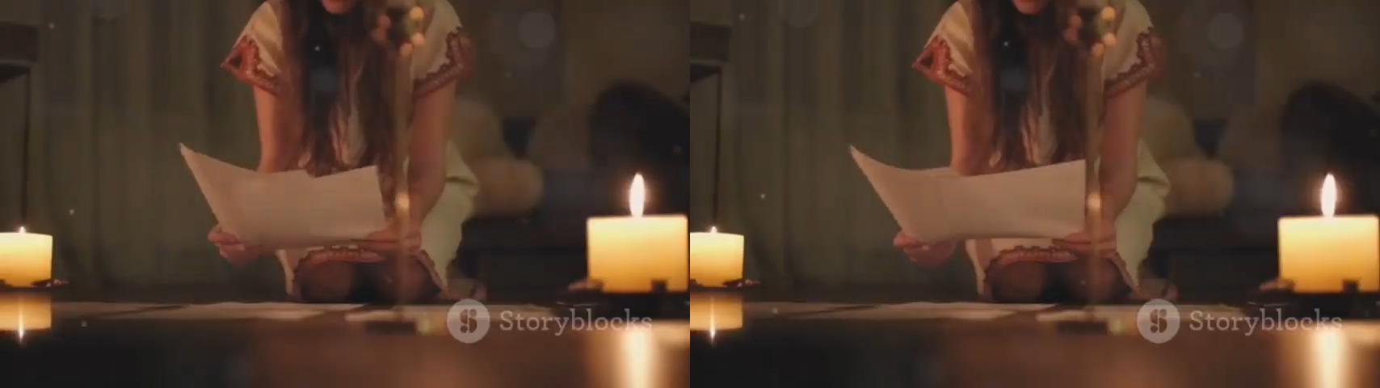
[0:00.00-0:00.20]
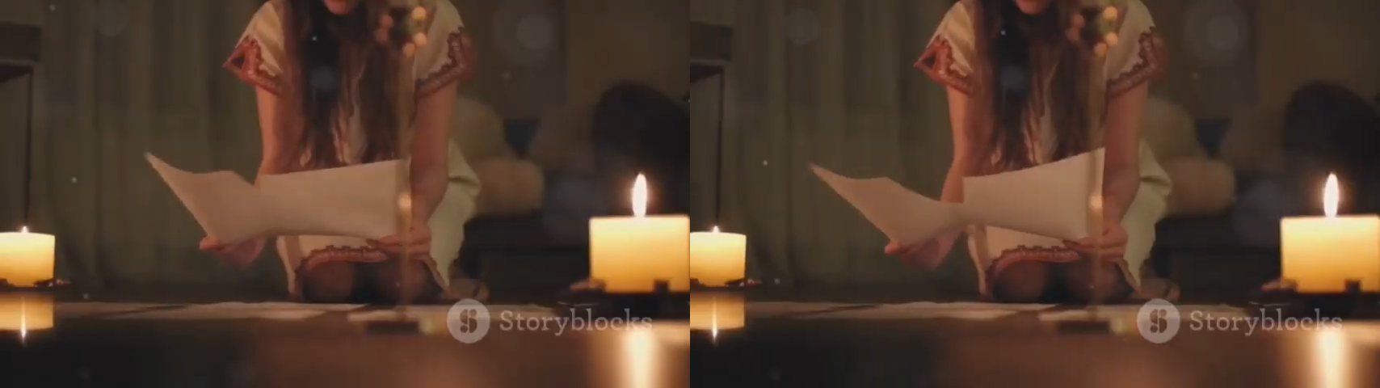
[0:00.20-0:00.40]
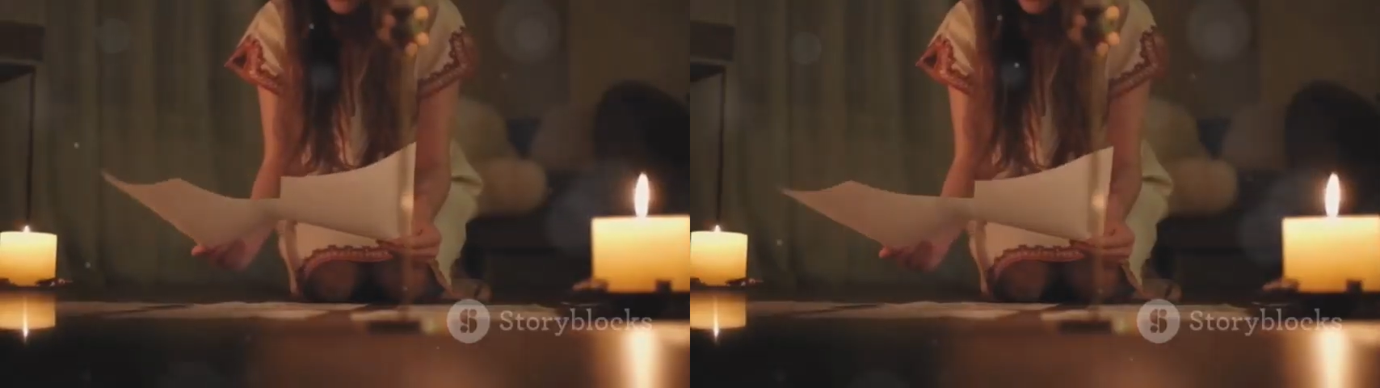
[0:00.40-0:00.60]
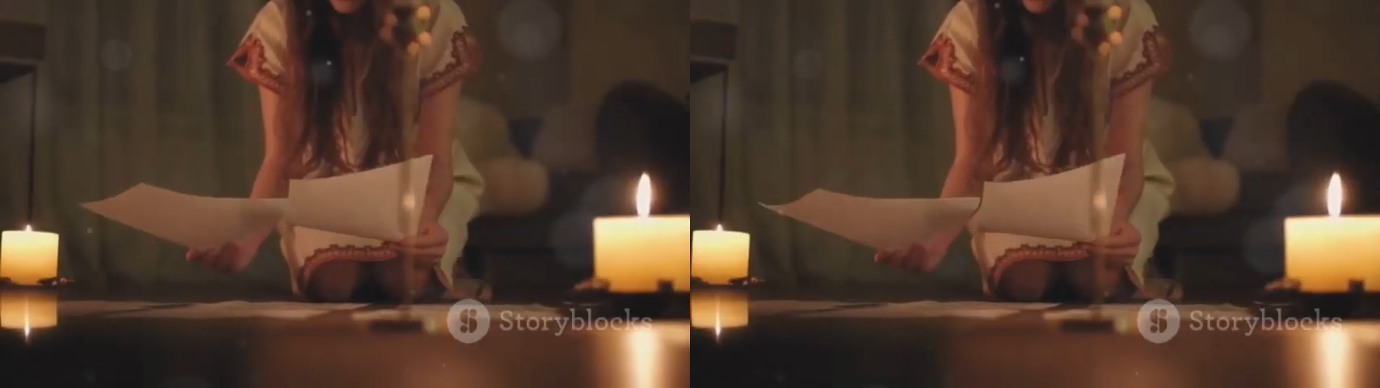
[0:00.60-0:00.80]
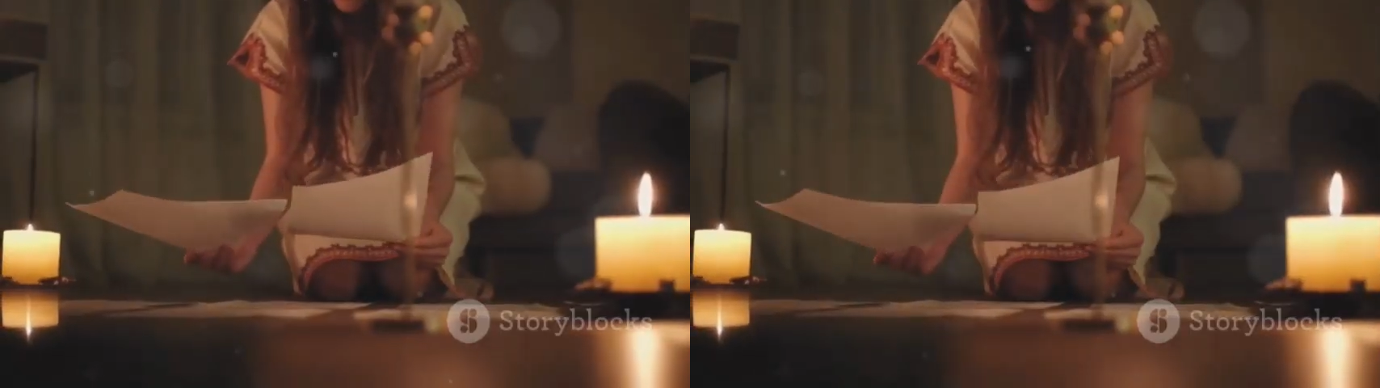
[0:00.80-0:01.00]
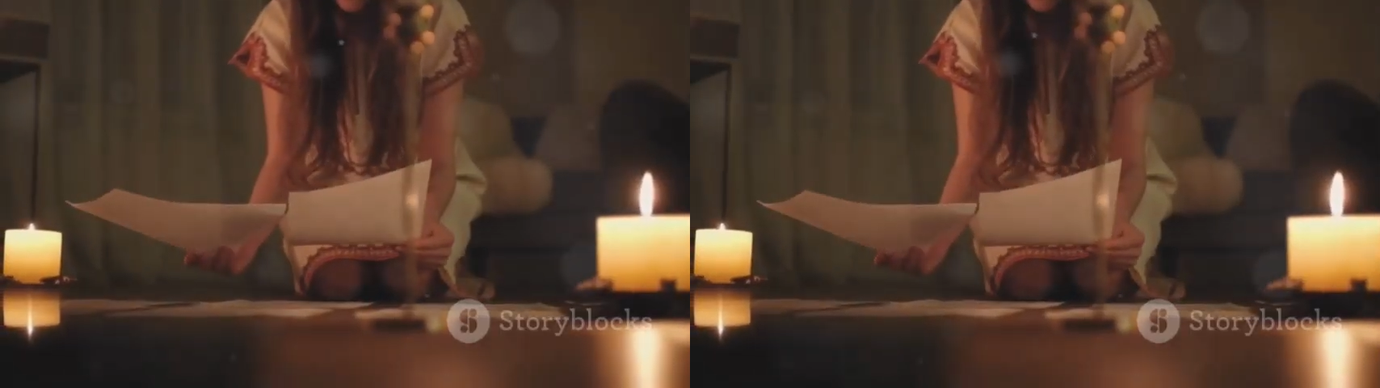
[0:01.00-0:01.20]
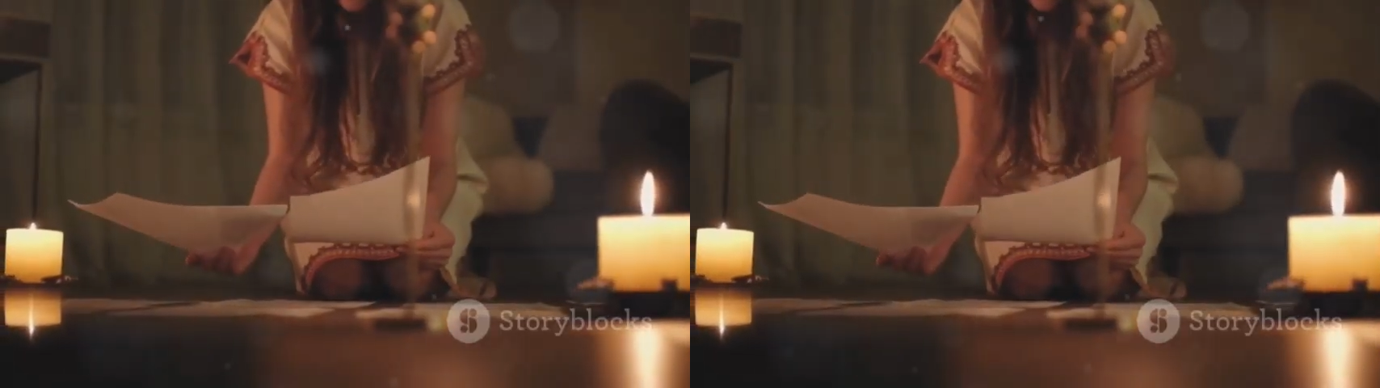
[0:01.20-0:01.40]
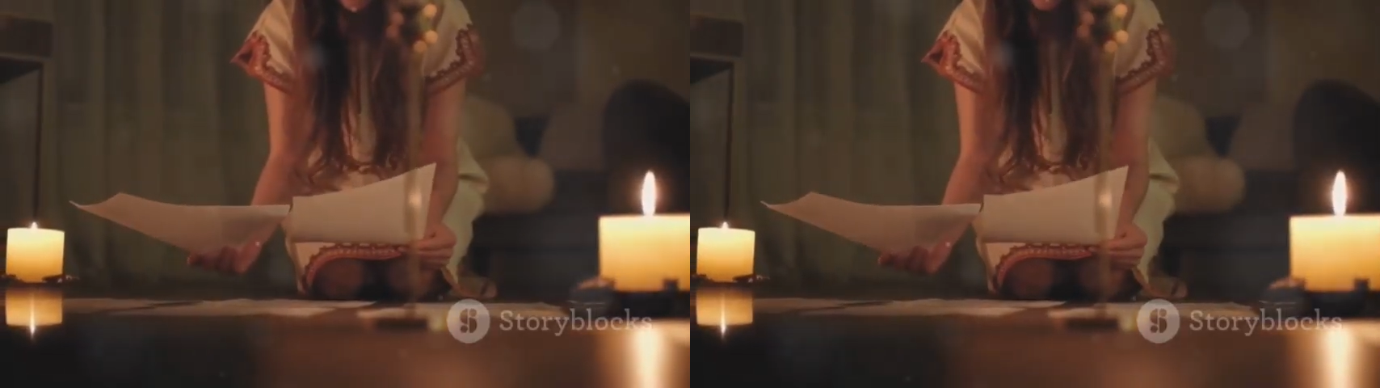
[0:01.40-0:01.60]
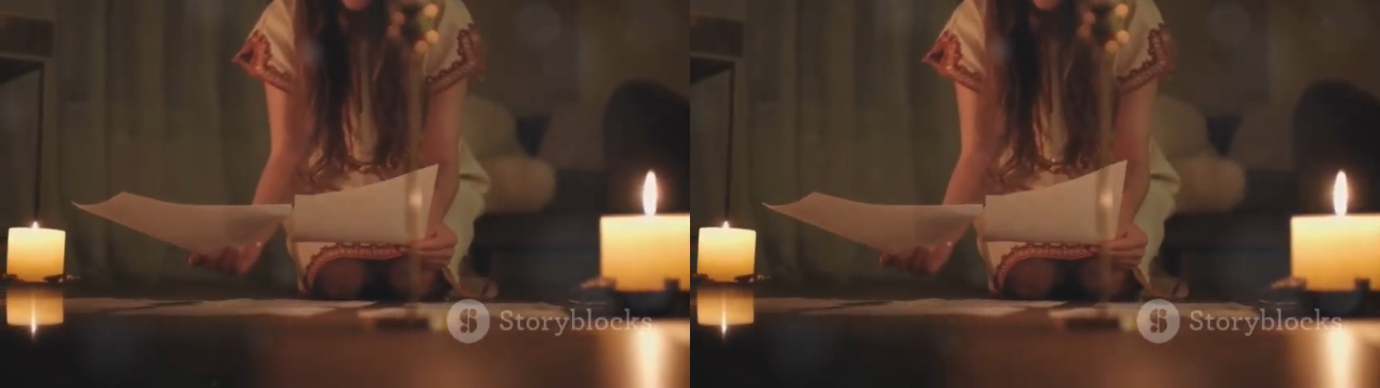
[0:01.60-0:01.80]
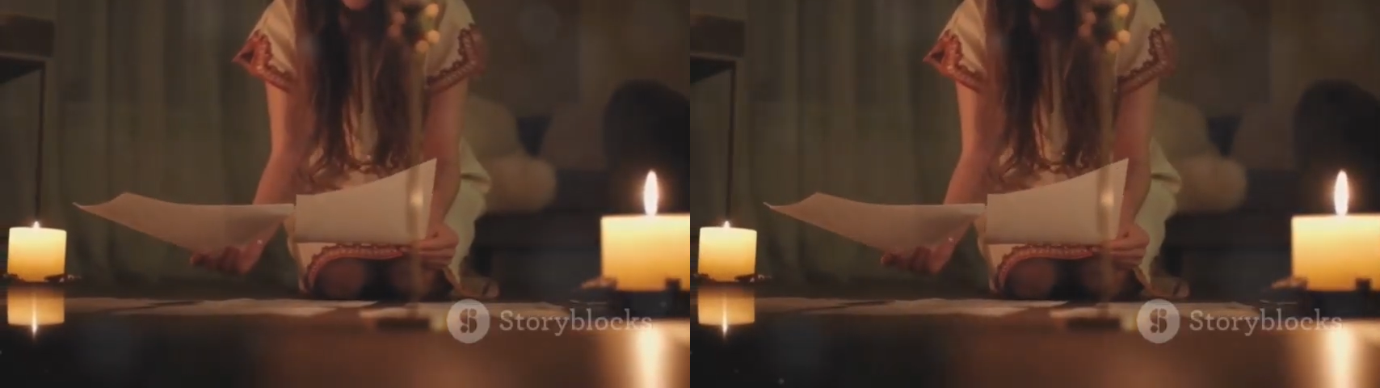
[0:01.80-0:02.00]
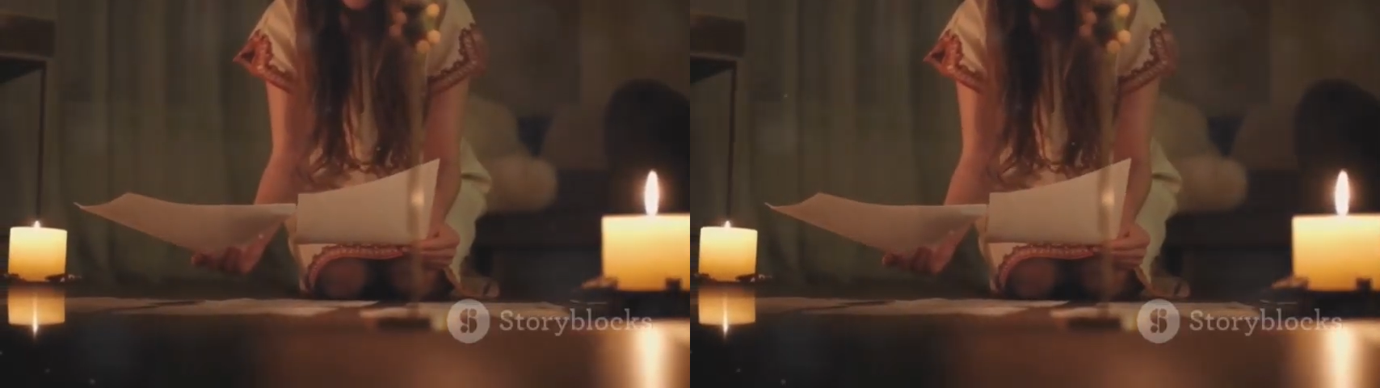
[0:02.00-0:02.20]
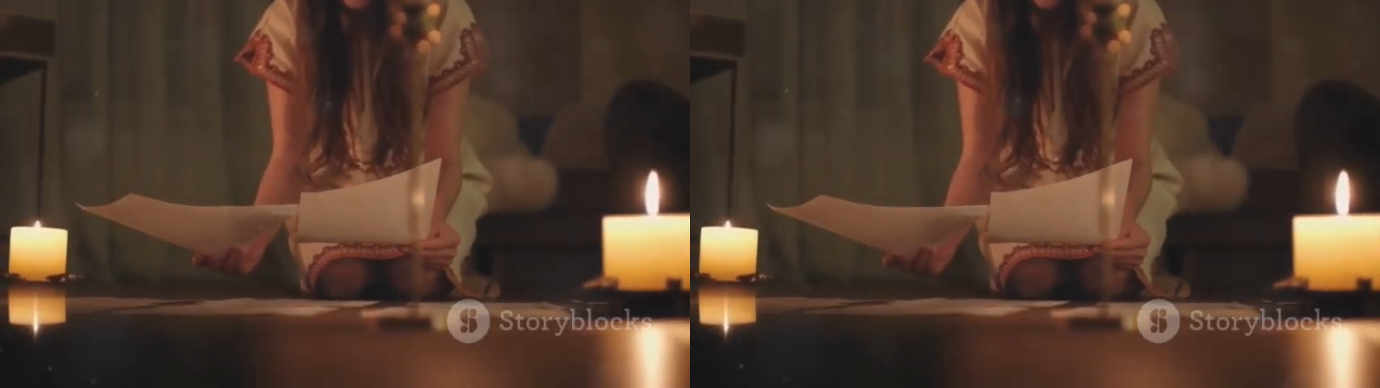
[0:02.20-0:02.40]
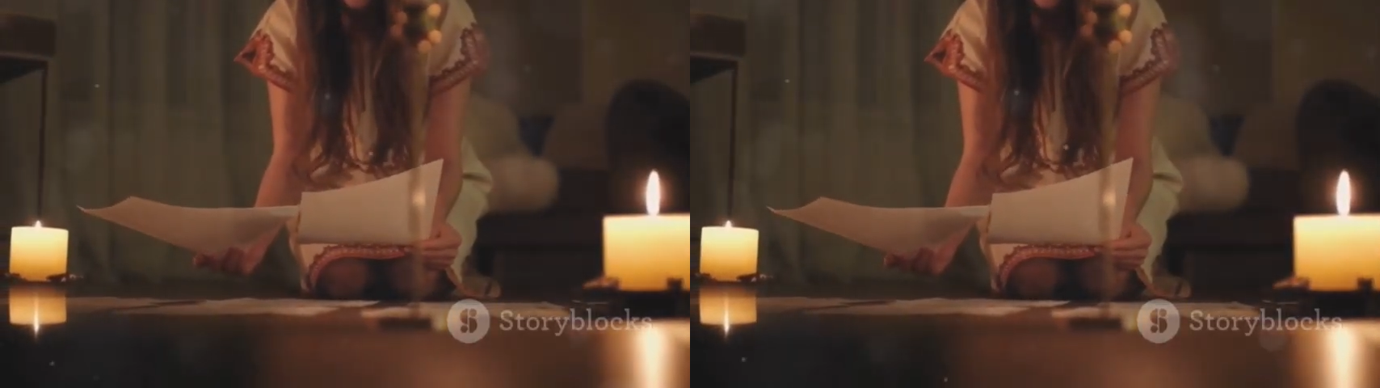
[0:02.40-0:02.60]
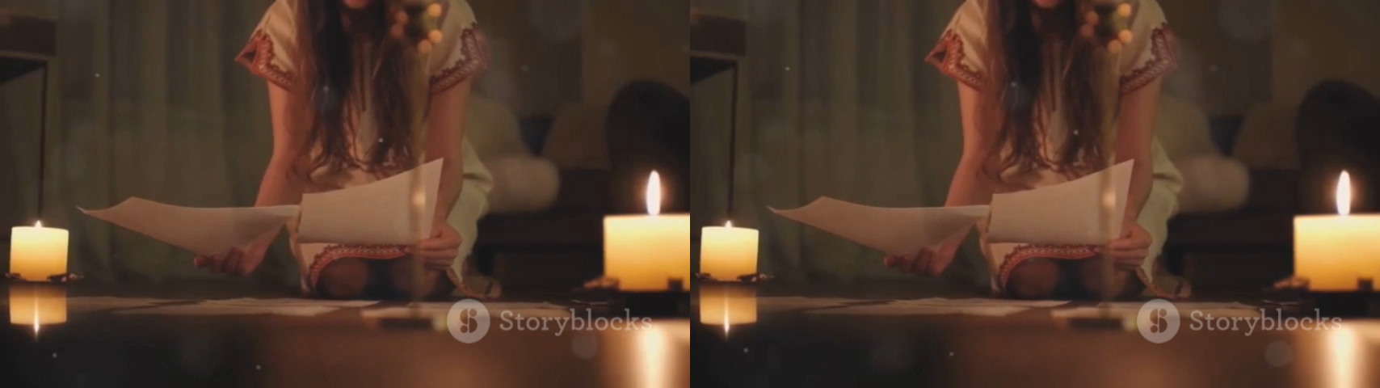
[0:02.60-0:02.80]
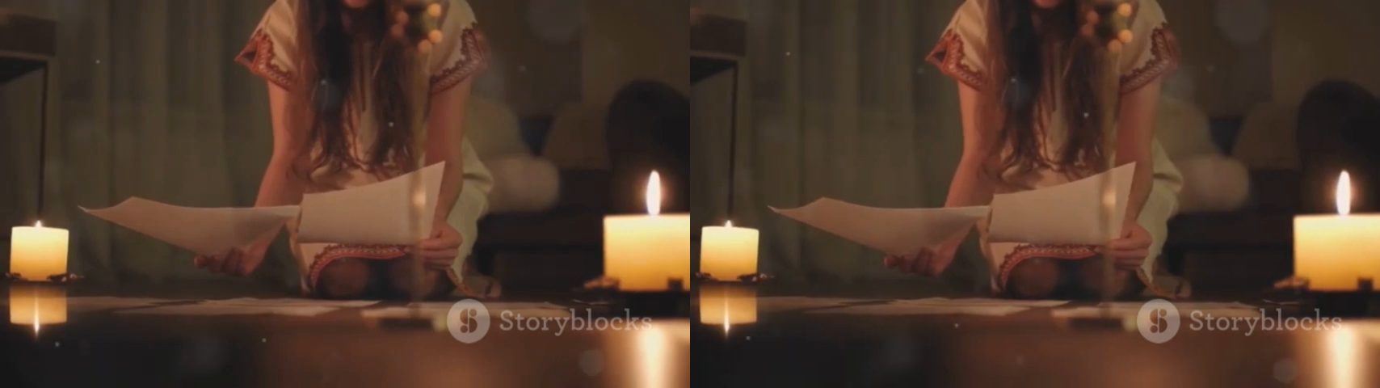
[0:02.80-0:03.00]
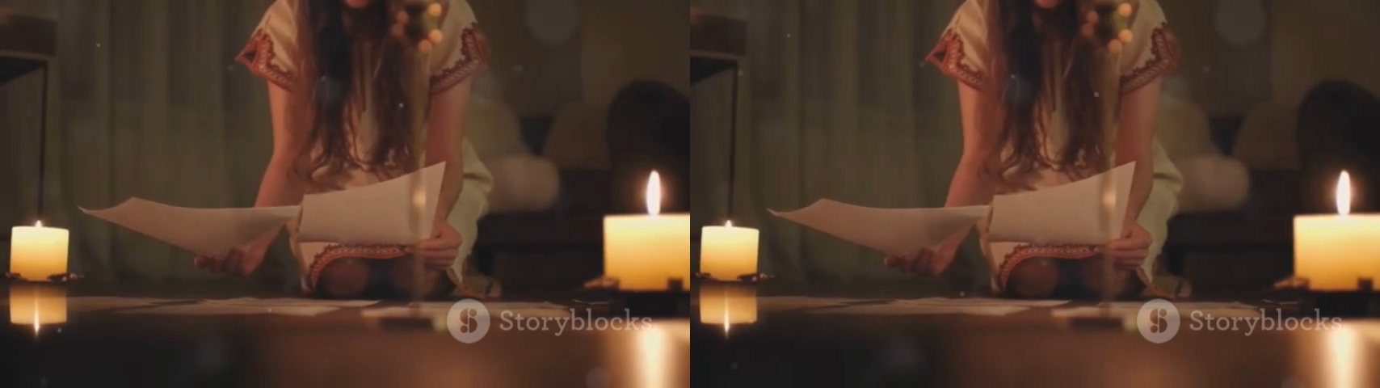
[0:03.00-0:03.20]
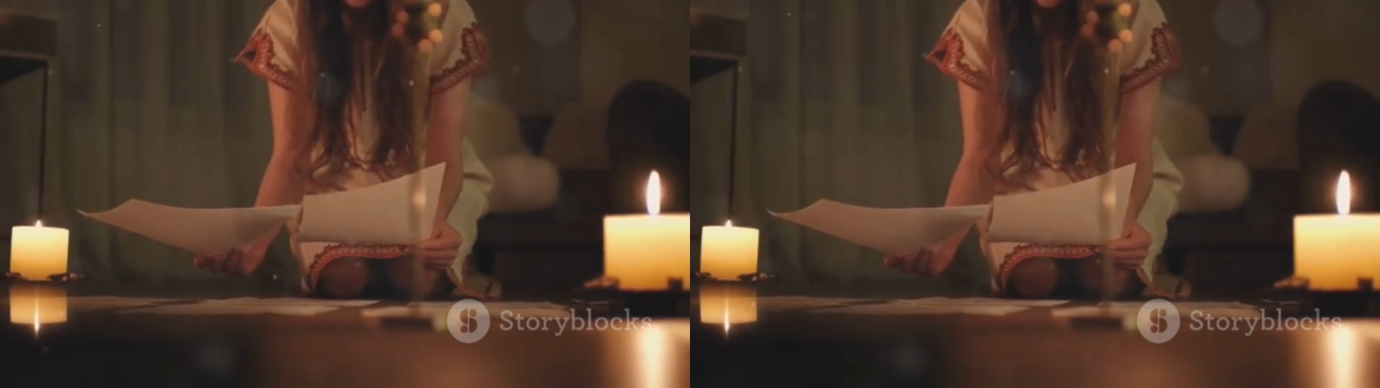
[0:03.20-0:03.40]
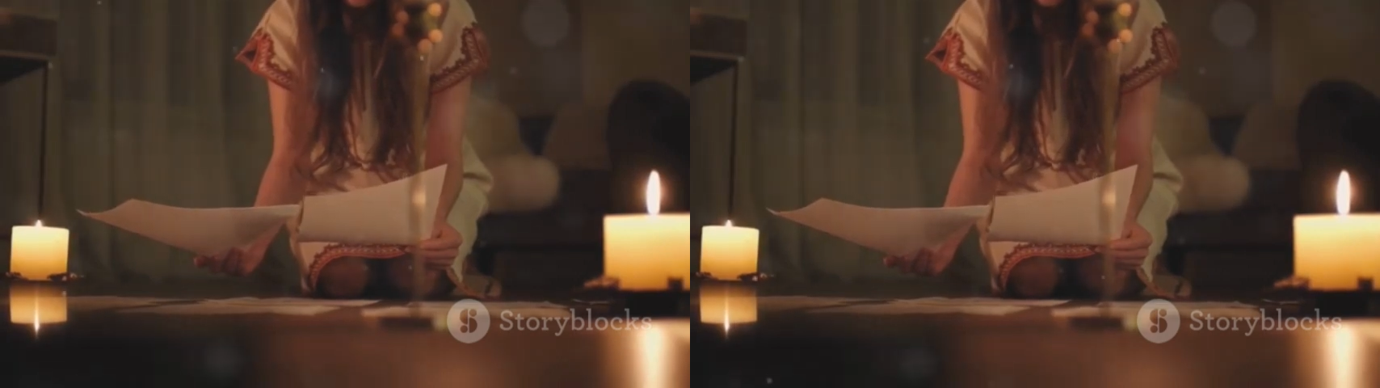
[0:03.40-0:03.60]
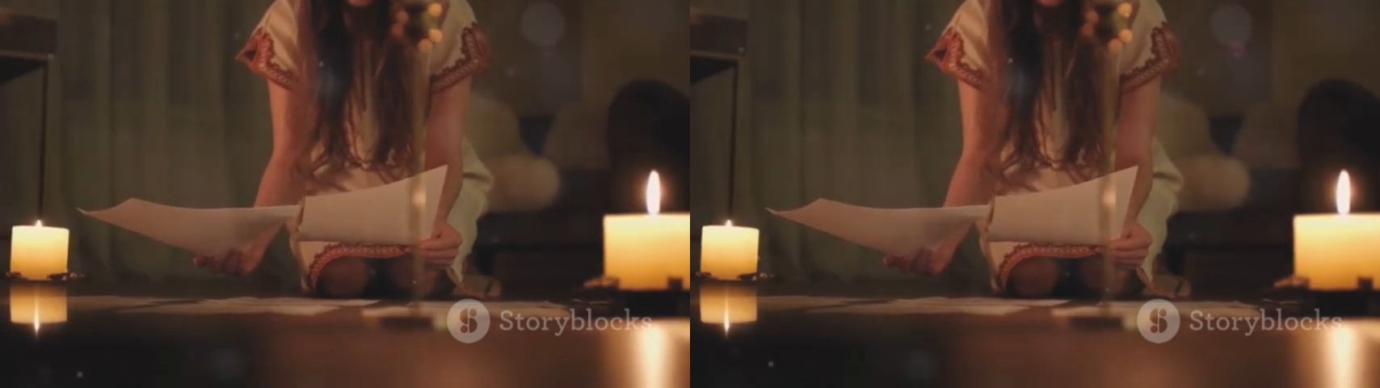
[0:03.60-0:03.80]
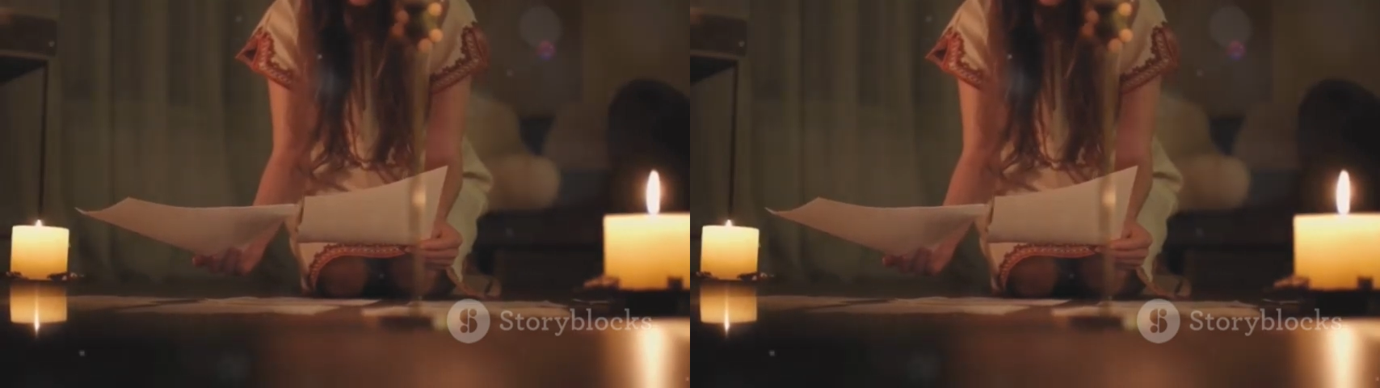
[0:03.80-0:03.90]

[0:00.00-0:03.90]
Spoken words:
(no speaker visible)